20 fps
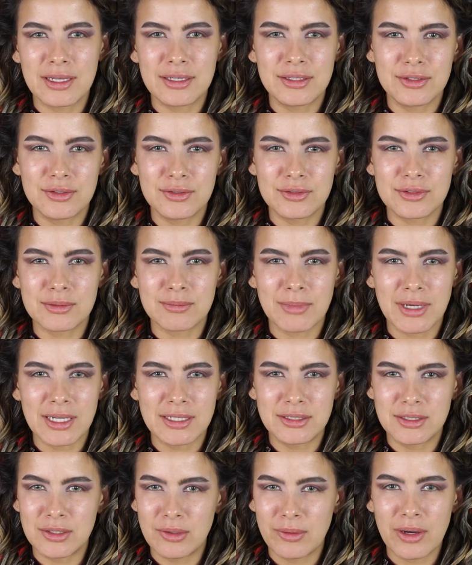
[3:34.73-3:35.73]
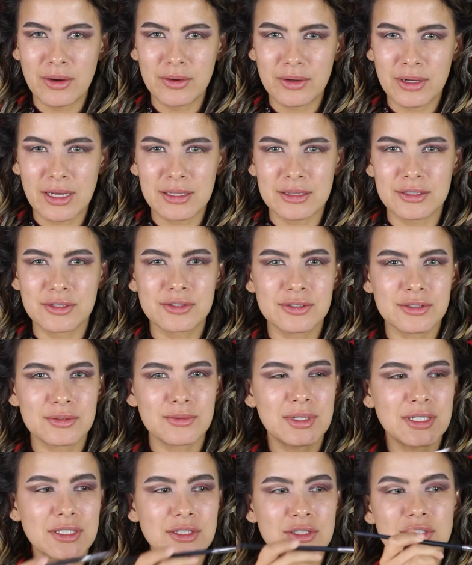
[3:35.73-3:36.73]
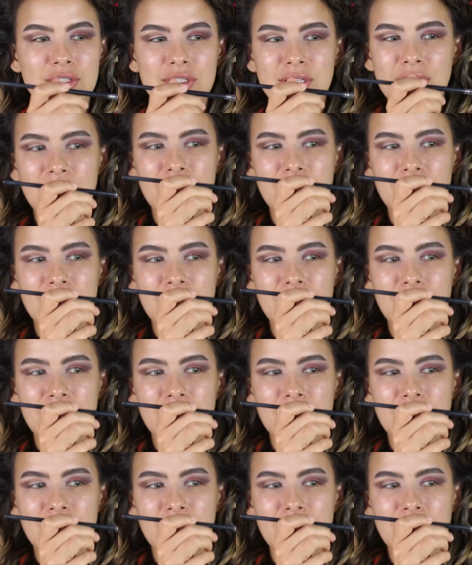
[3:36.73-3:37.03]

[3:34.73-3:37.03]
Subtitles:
use my Duo color switch,